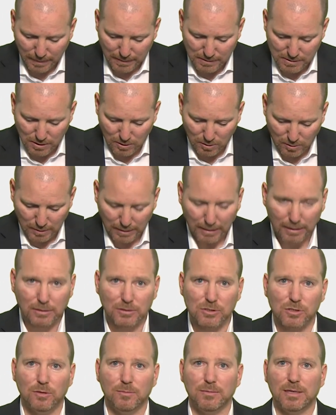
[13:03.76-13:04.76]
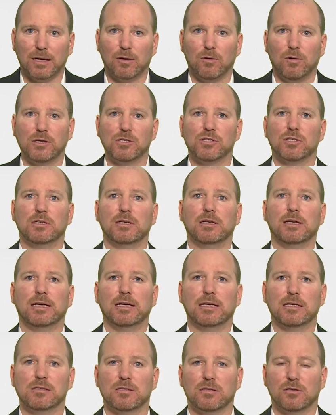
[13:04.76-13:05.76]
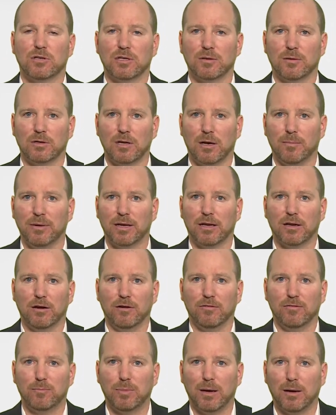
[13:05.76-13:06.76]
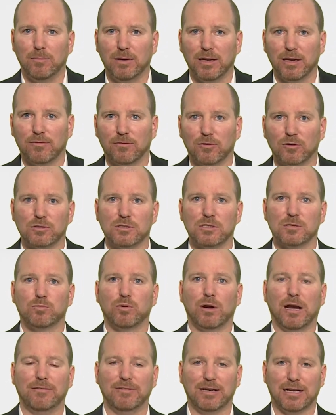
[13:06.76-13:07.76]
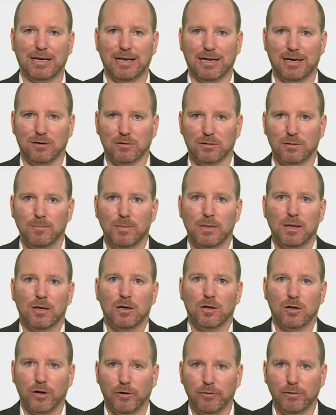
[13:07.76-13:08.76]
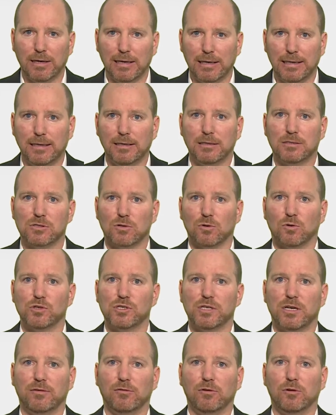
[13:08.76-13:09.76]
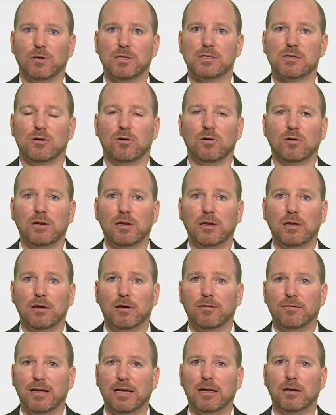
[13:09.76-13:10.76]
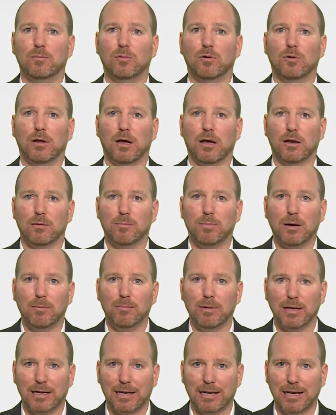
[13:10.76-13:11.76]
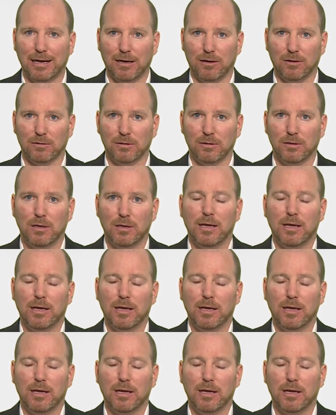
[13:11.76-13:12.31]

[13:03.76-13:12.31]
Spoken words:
So I assume that question is the topic of public versus private cloud. Currently, Store Share View is only available on a public cloud.